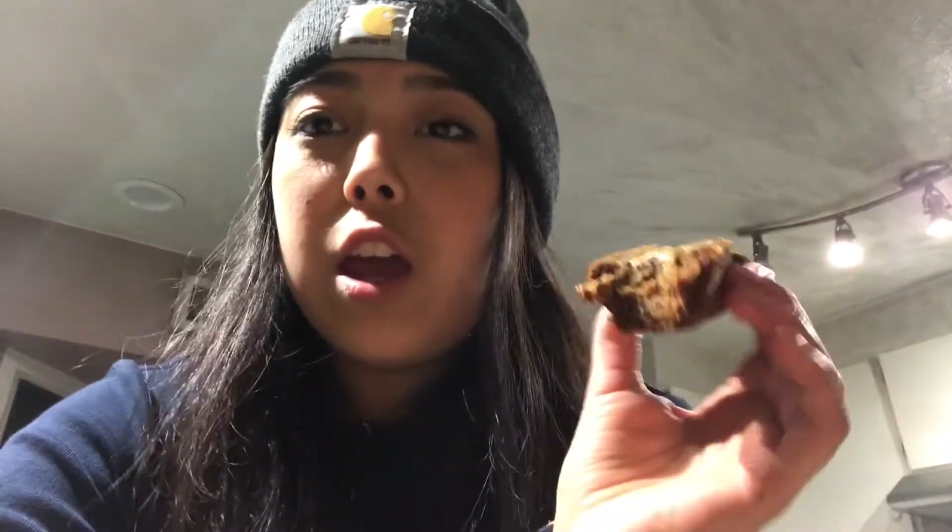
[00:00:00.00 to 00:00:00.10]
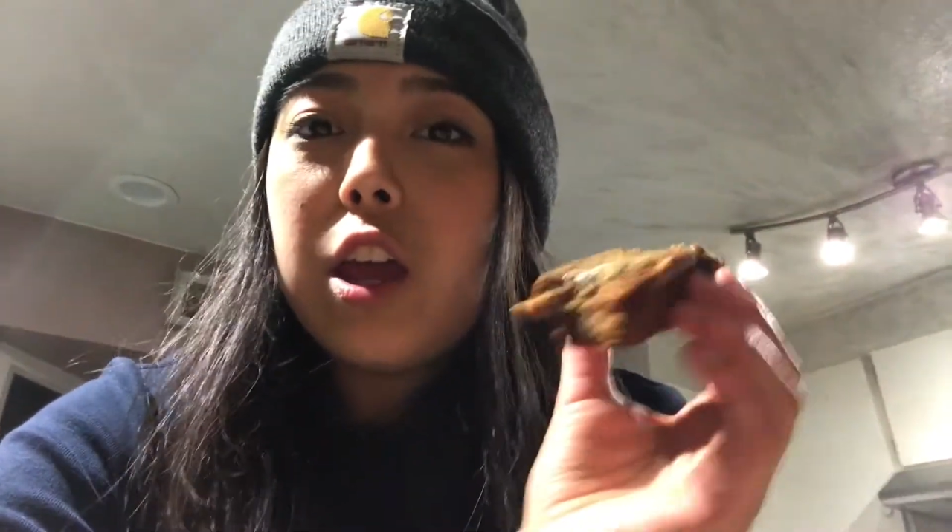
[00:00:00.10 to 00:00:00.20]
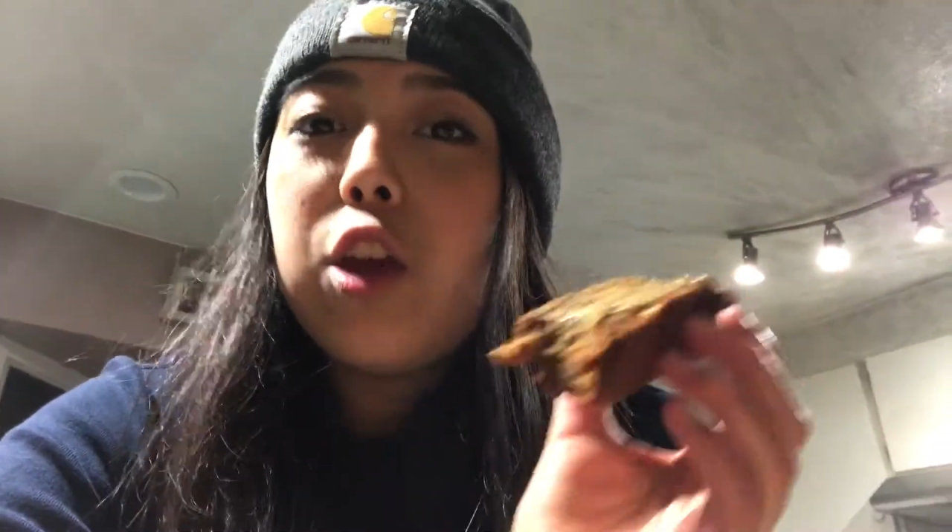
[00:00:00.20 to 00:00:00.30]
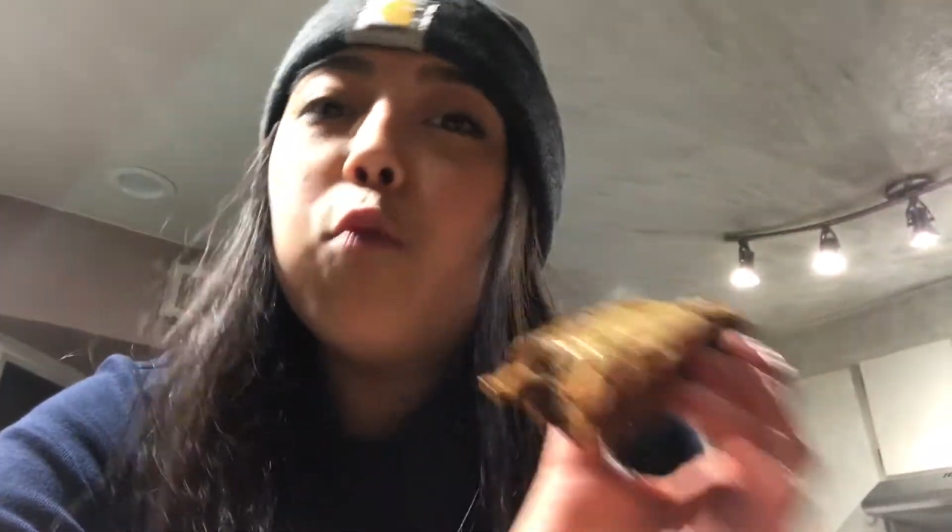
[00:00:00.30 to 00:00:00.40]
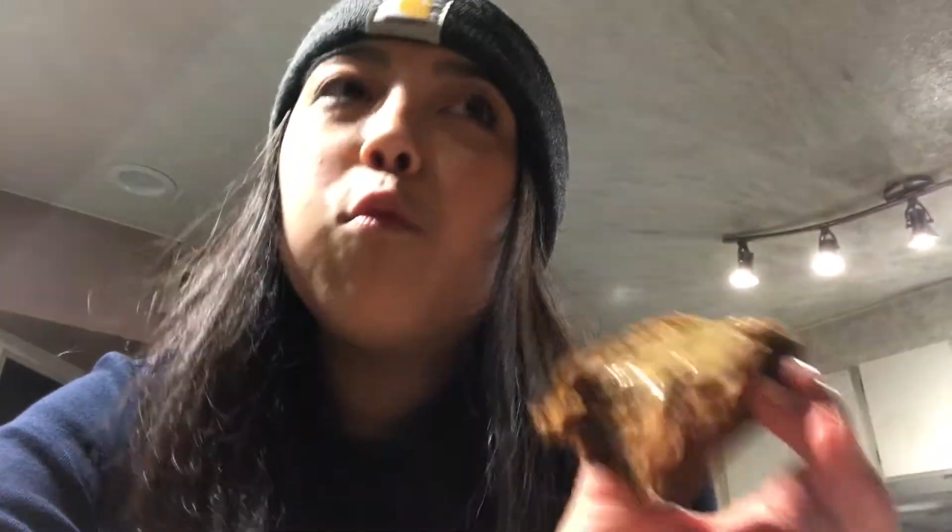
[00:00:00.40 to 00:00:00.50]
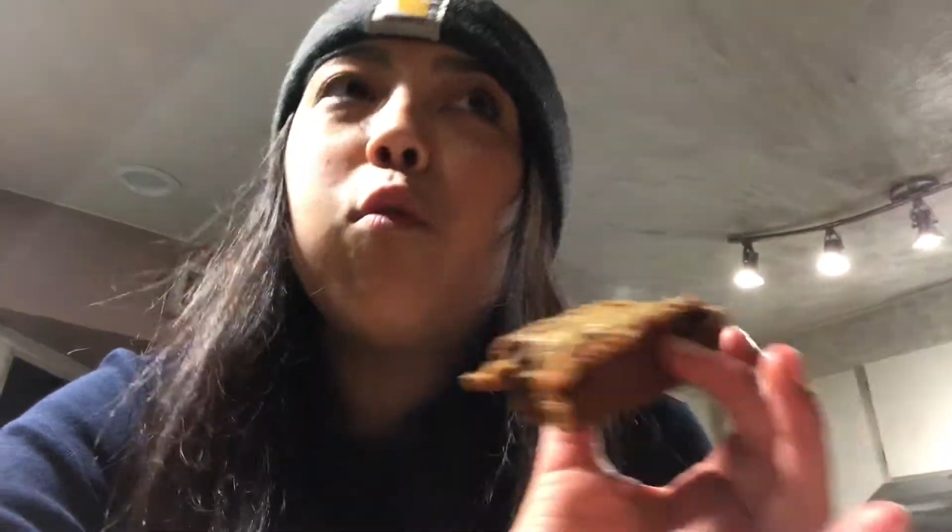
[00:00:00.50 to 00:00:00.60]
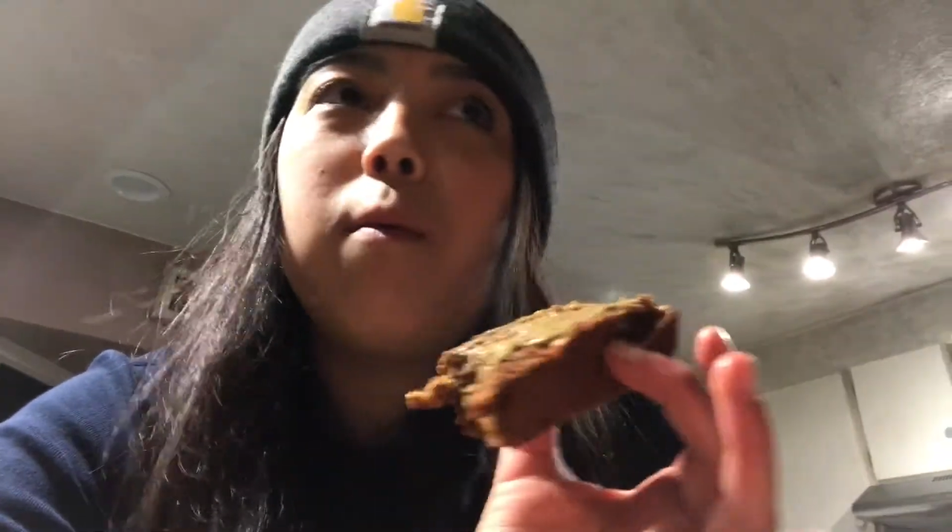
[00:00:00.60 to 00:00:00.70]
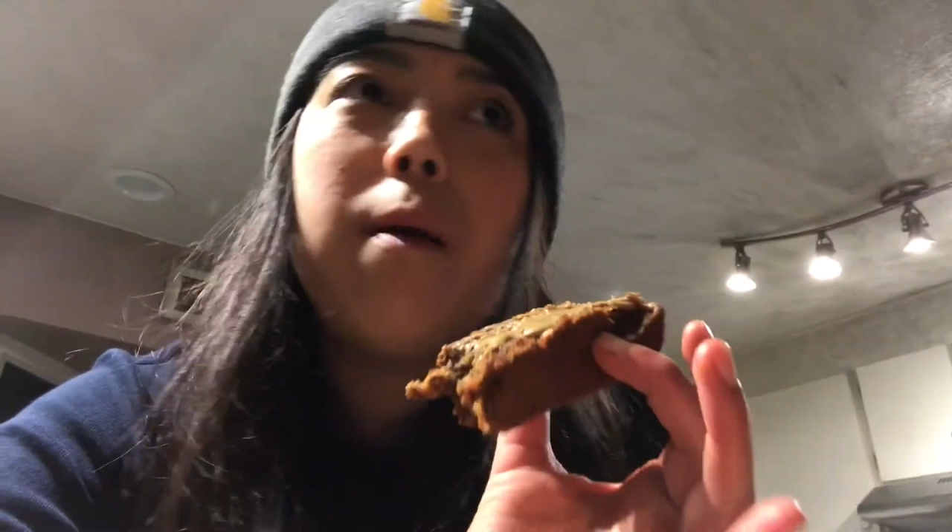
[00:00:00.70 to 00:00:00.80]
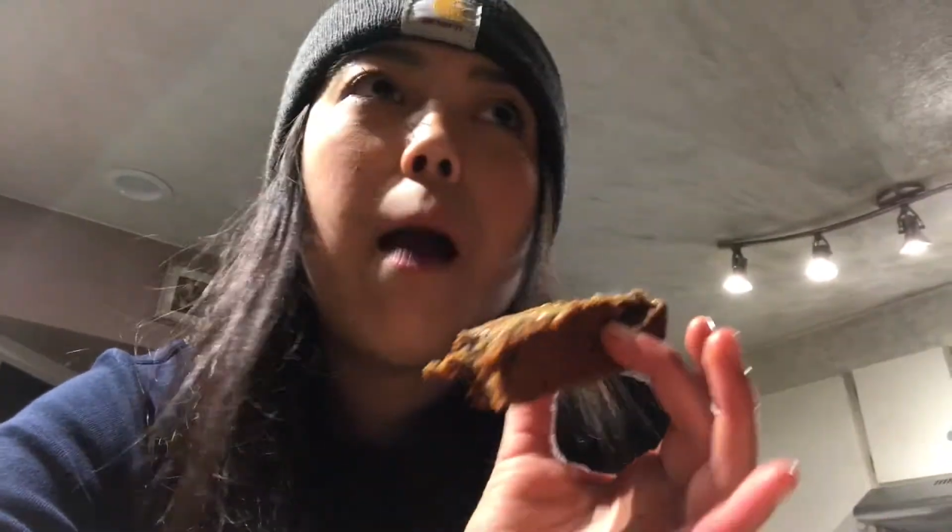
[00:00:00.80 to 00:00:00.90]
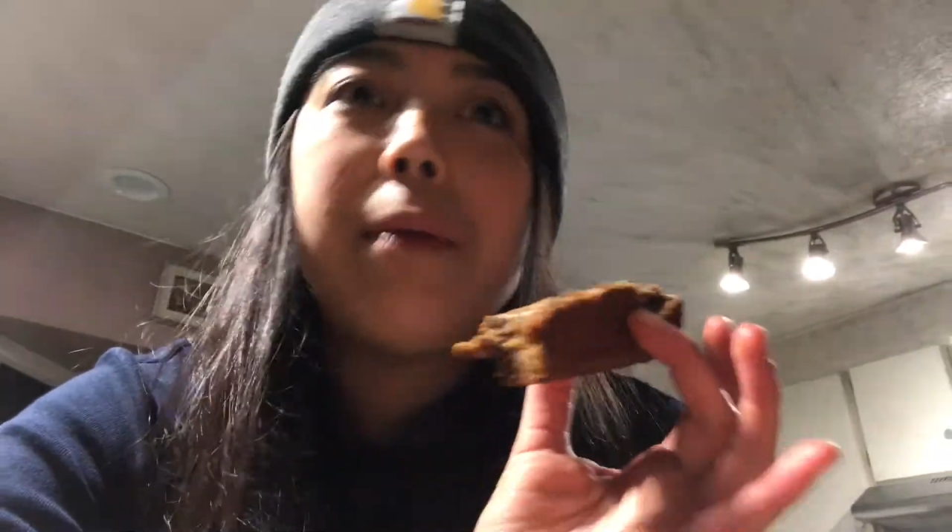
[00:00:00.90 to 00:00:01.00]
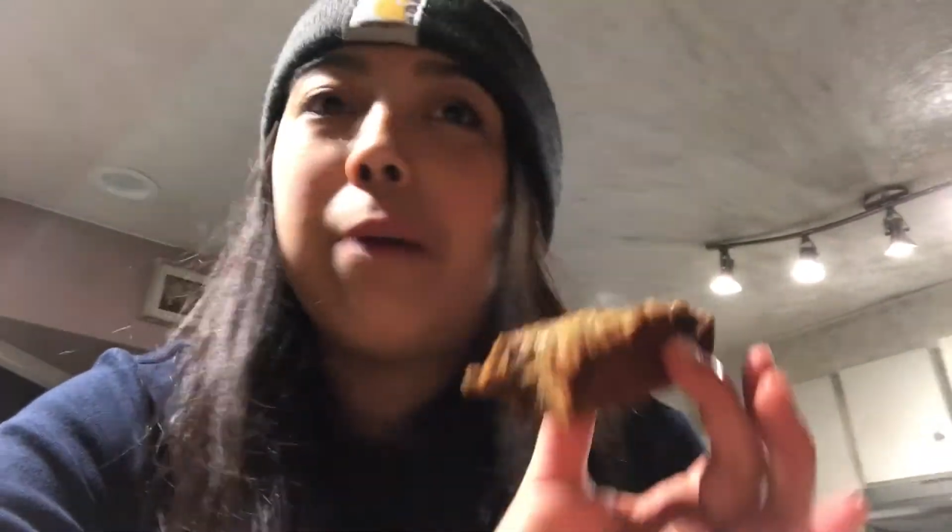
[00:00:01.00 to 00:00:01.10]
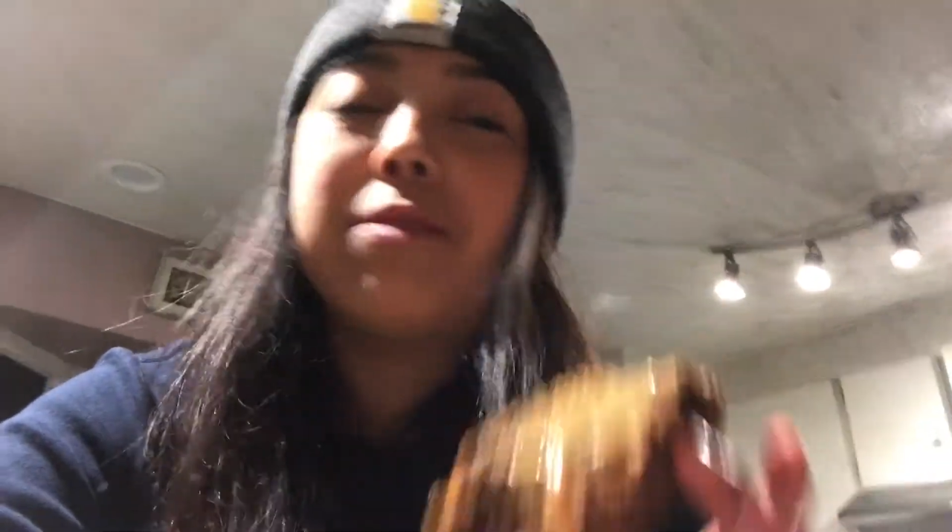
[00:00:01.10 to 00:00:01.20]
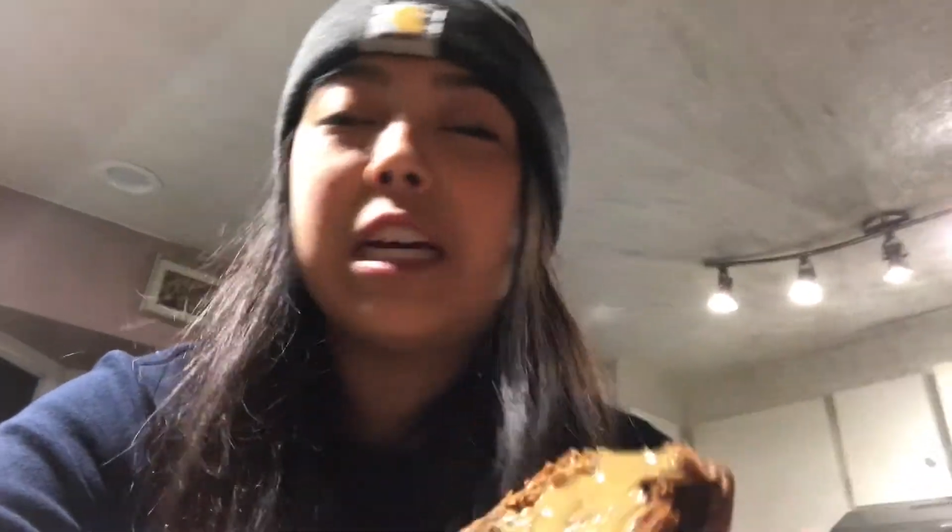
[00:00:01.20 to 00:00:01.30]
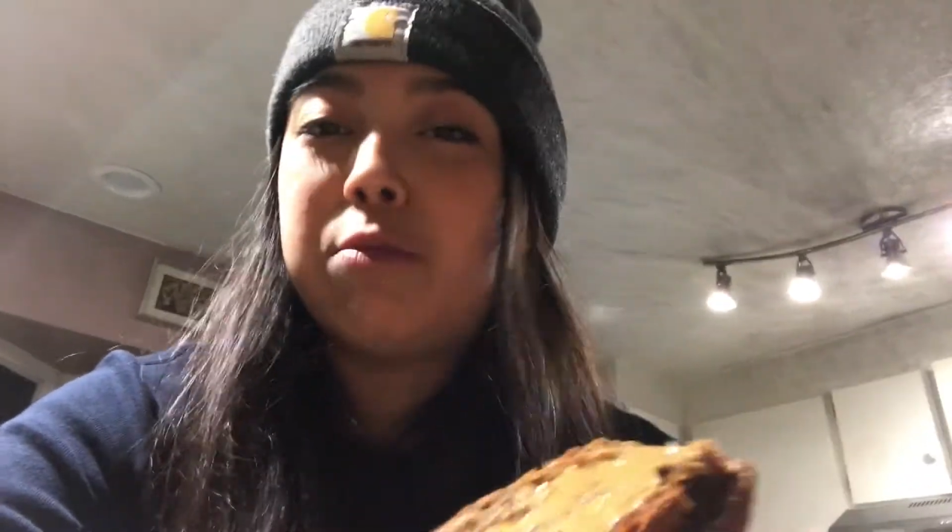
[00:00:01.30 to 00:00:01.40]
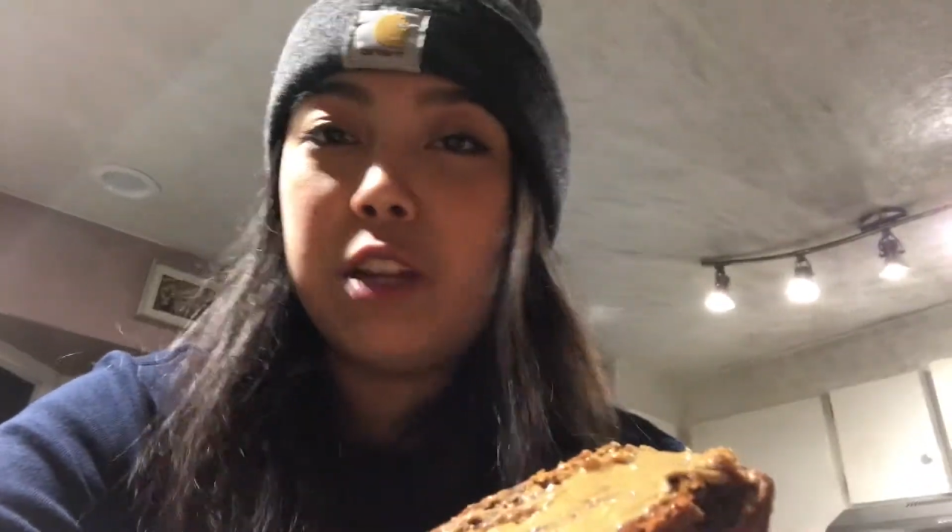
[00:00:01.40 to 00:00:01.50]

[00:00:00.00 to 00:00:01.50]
you will be obsessed with